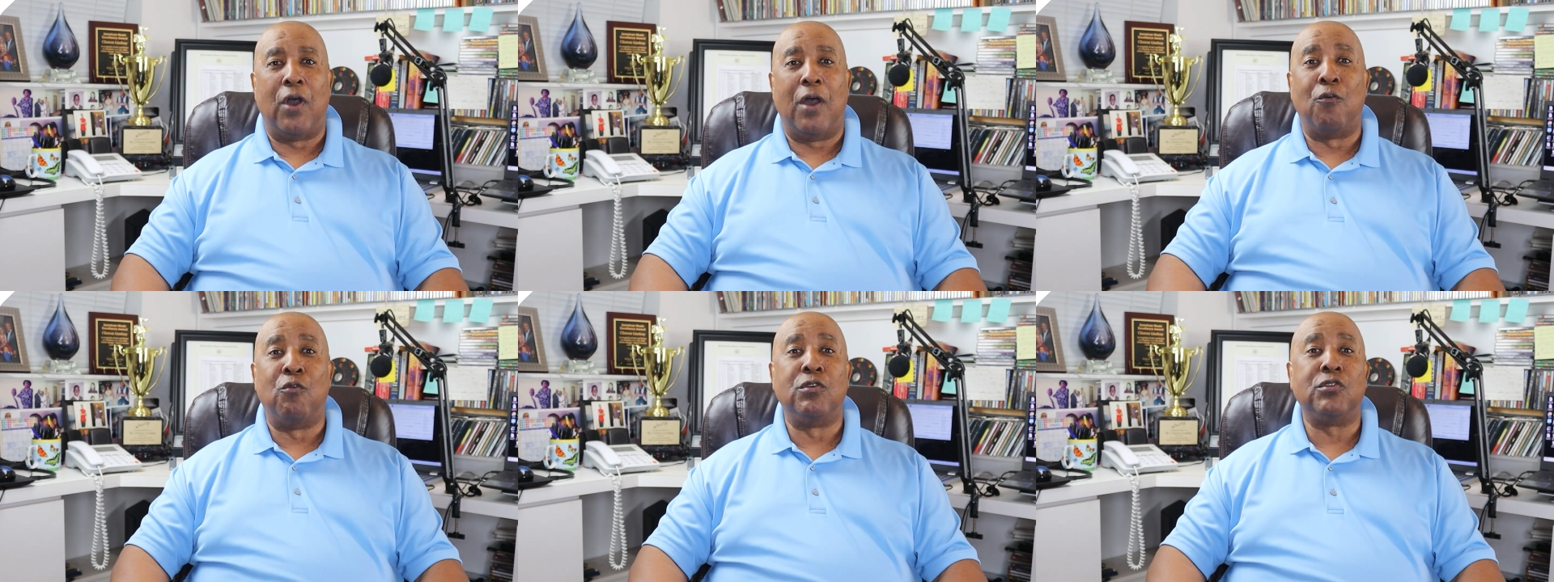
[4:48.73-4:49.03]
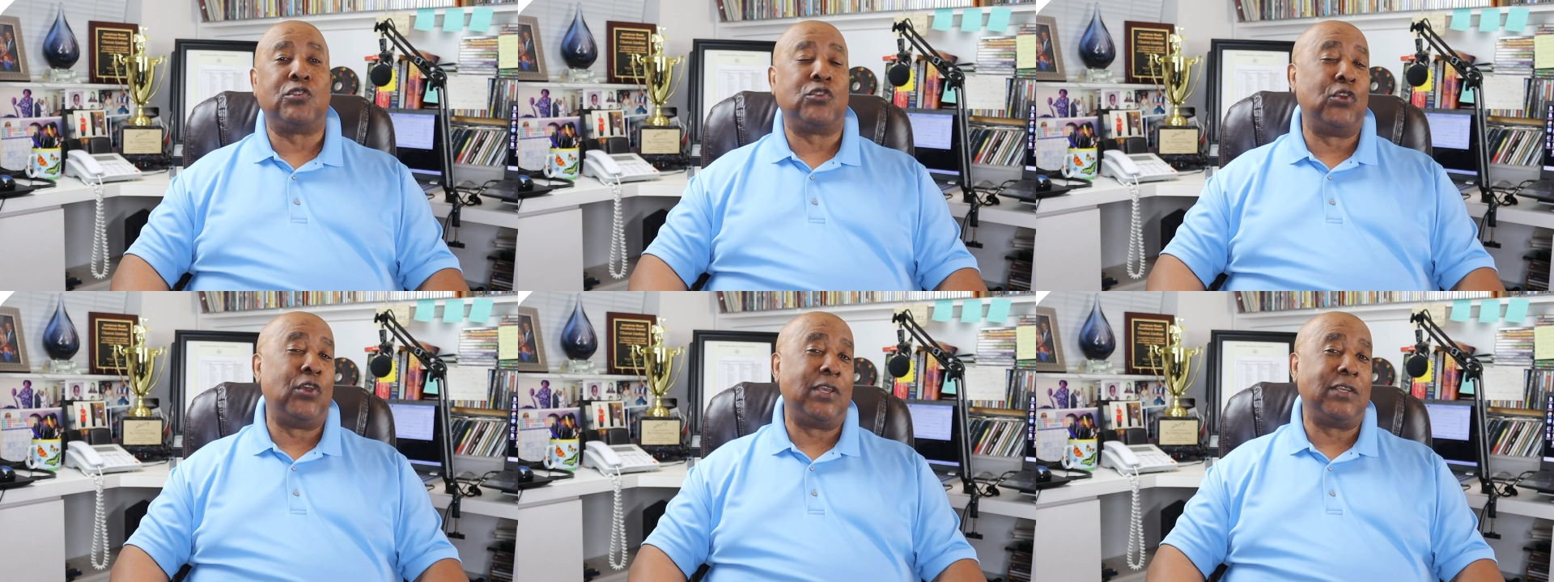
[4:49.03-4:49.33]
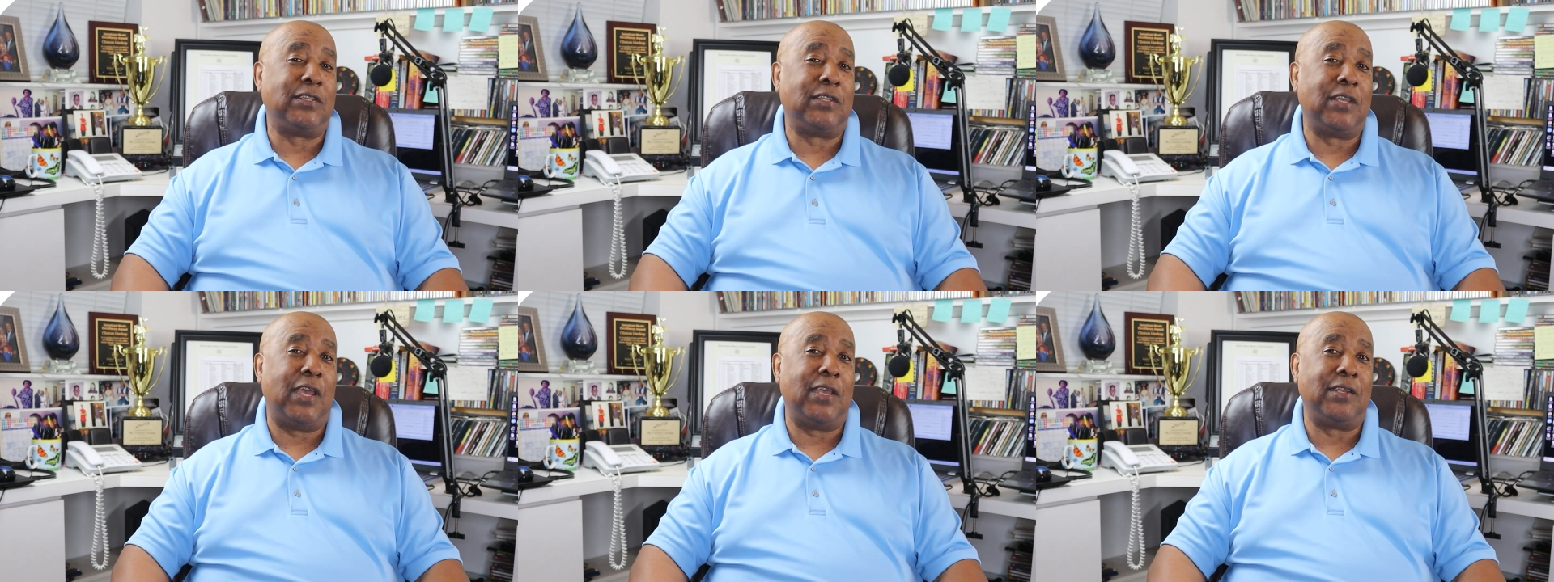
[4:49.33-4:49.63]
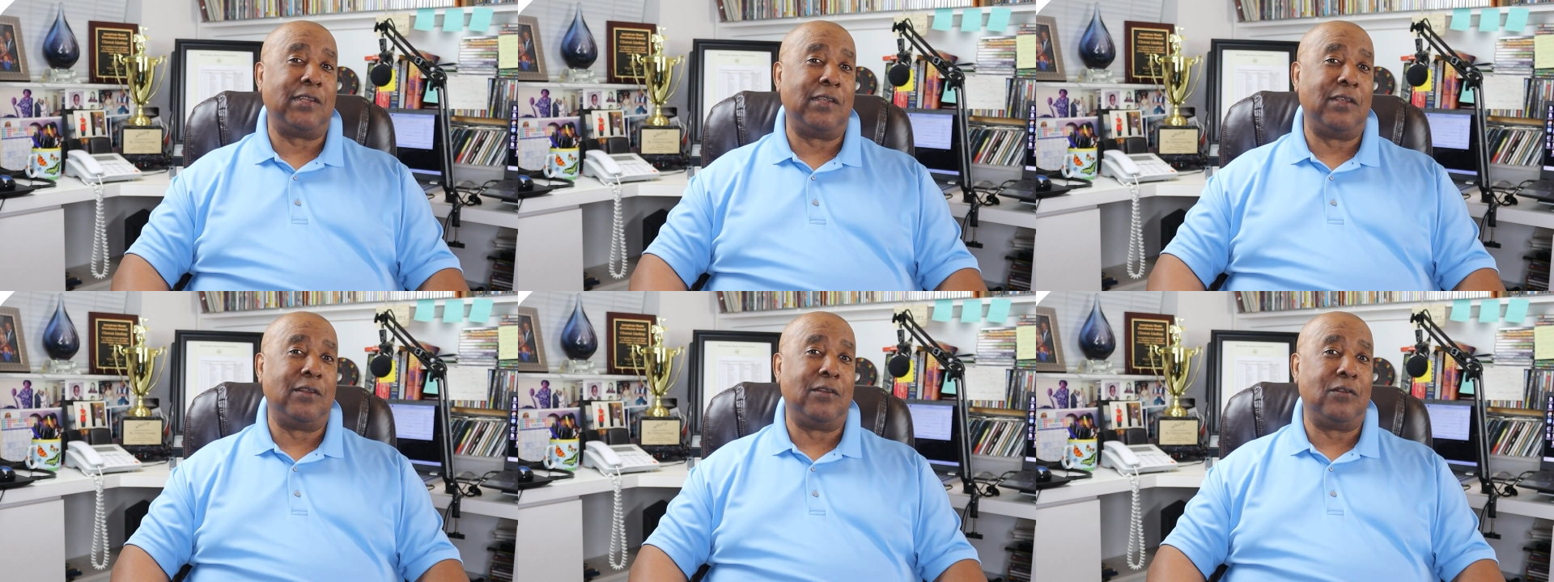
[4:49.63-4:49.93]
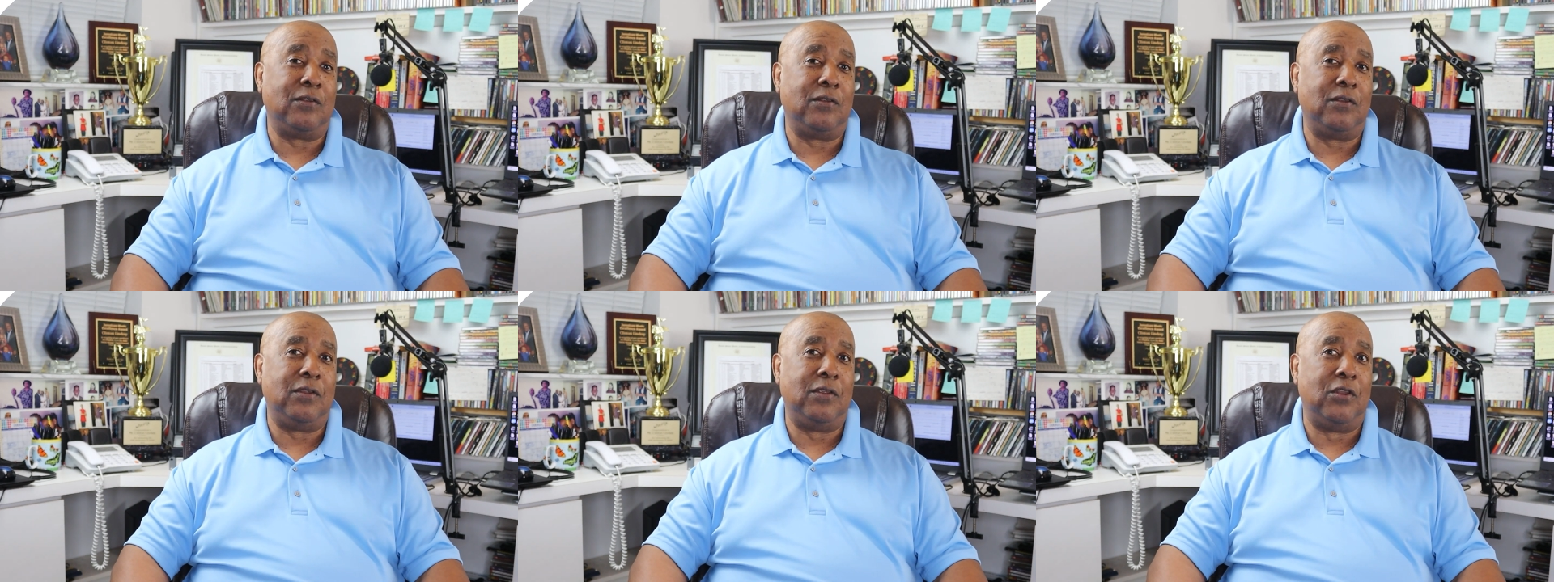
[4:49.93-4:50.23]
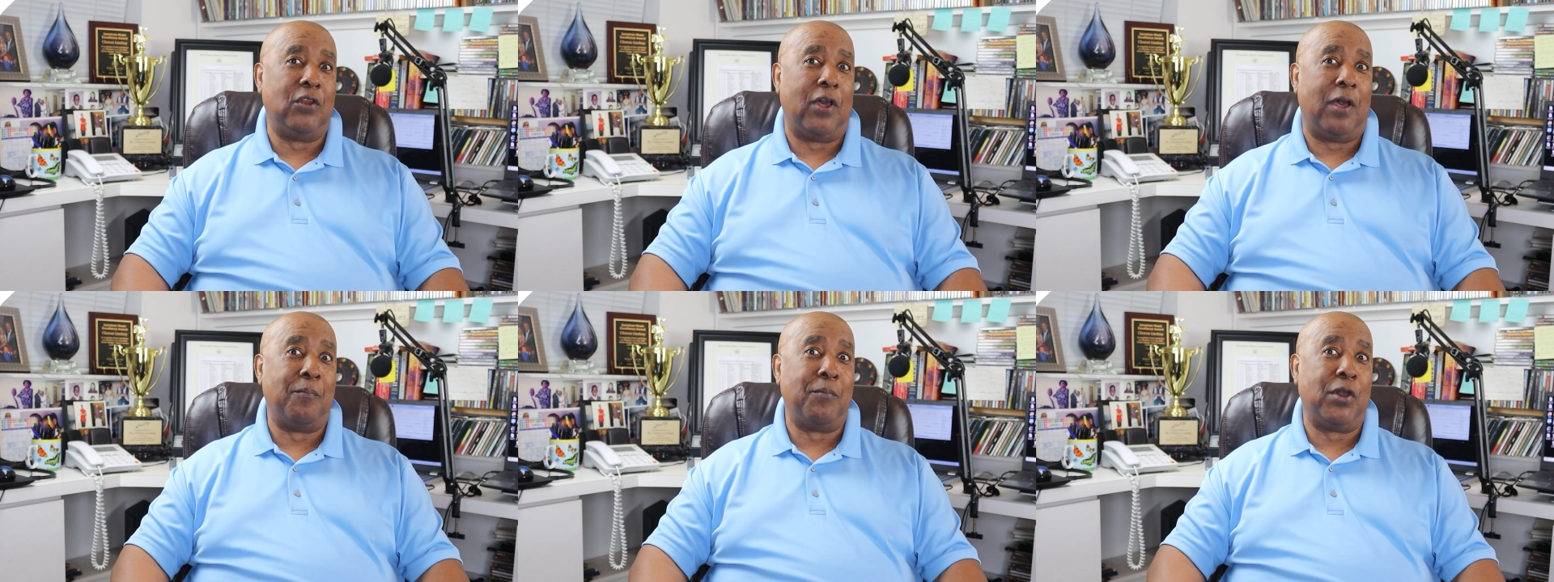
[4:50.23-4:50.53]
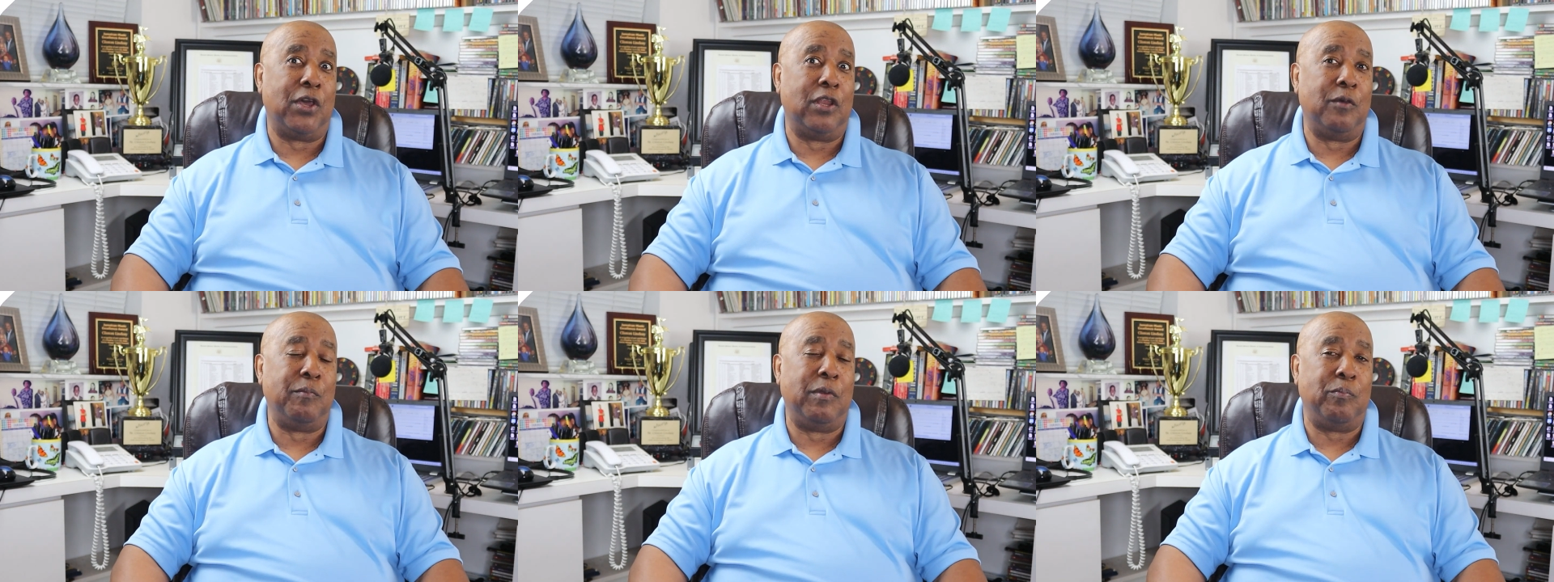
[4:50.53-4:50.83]
I was so excited, I'm
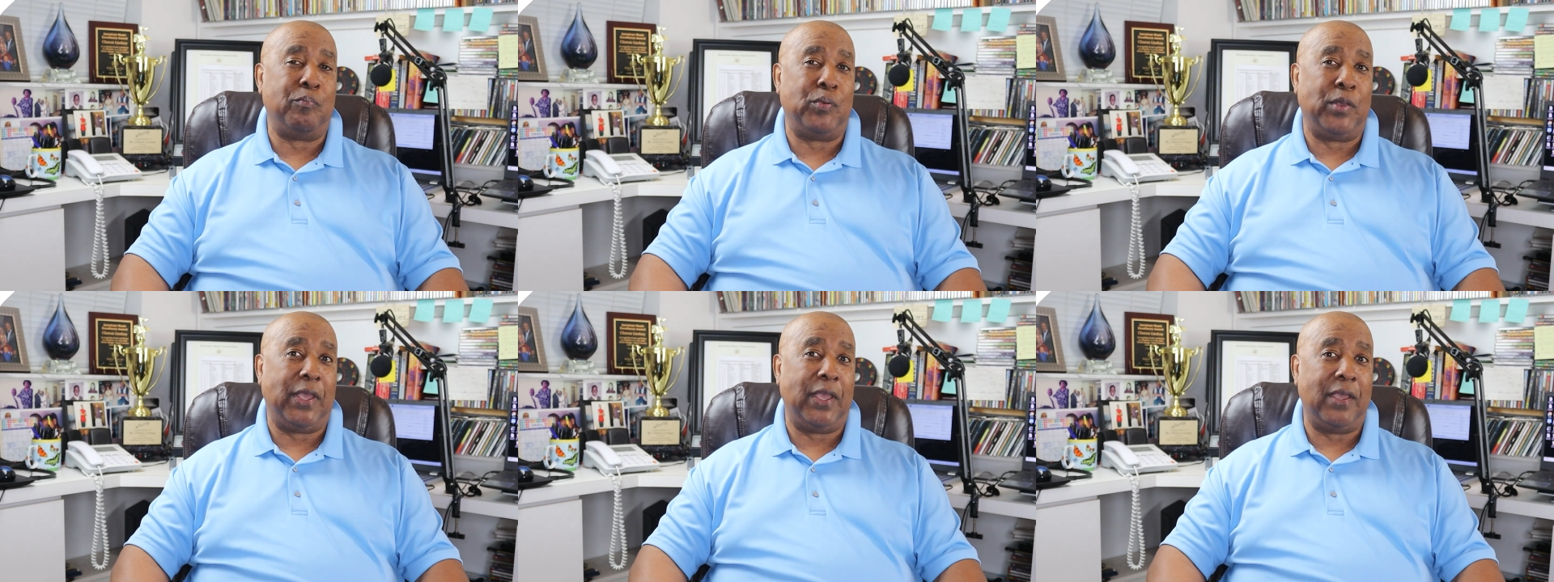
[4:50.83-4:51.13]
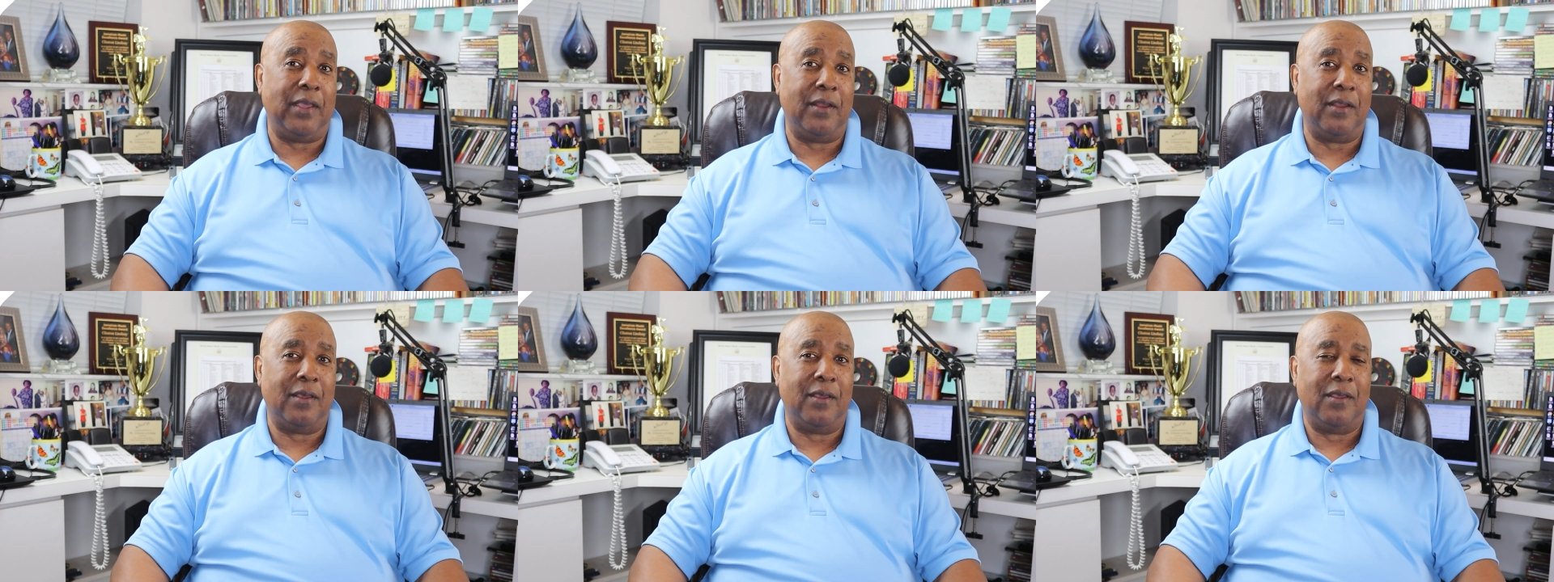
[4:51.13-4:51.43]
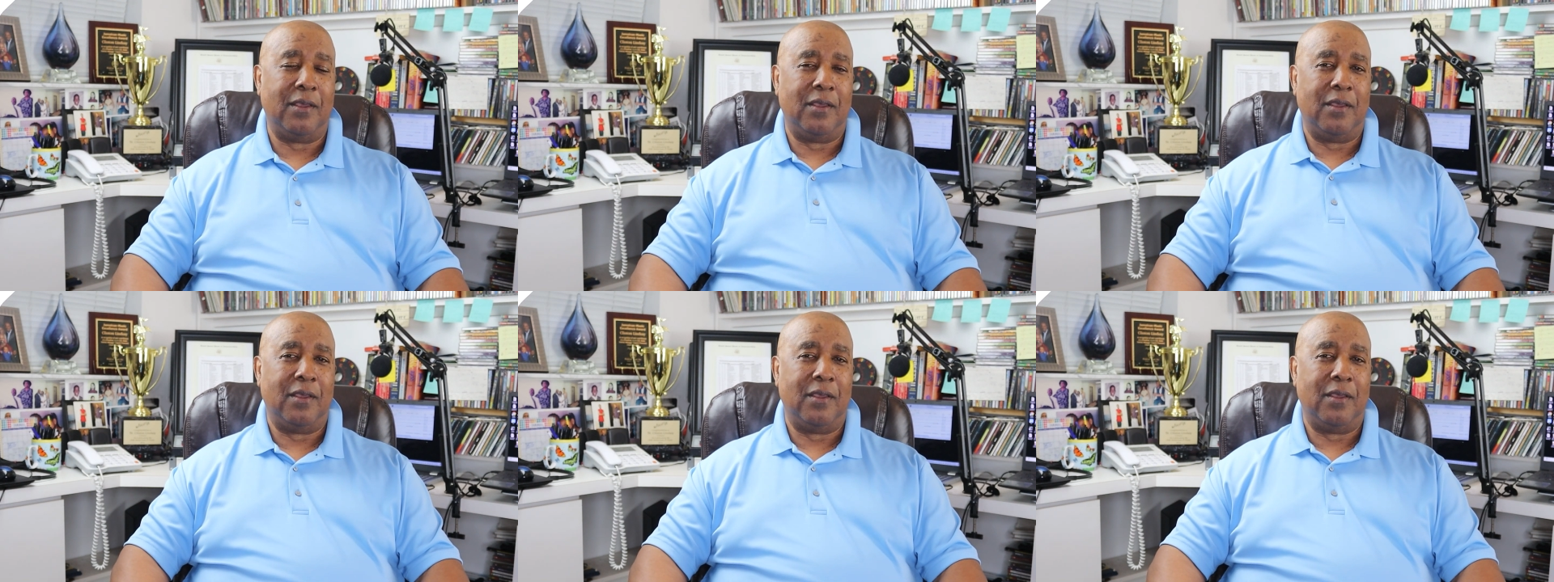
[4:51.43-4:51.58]
going to be paid